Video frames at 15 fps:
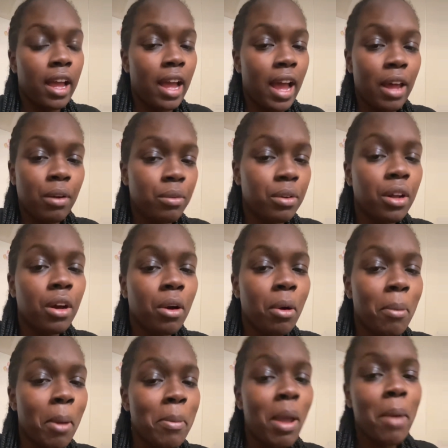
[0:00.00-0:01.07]
I don't know.
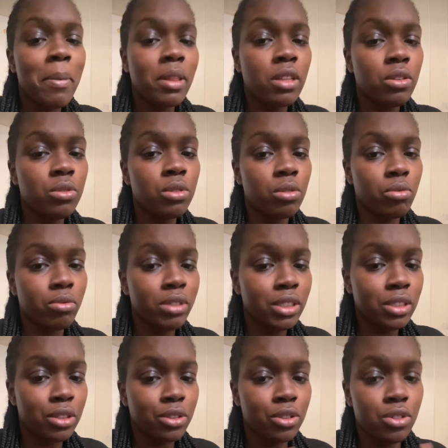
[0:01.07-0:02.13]
Maybe I've had to do some
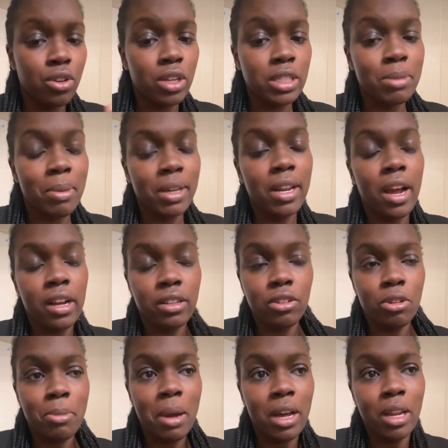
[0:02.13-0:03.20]
research or talk to my doctor
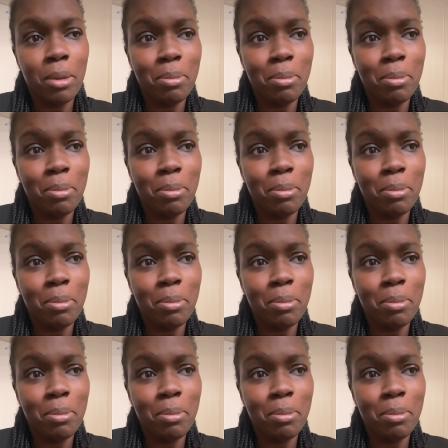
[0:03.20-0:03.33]
about it,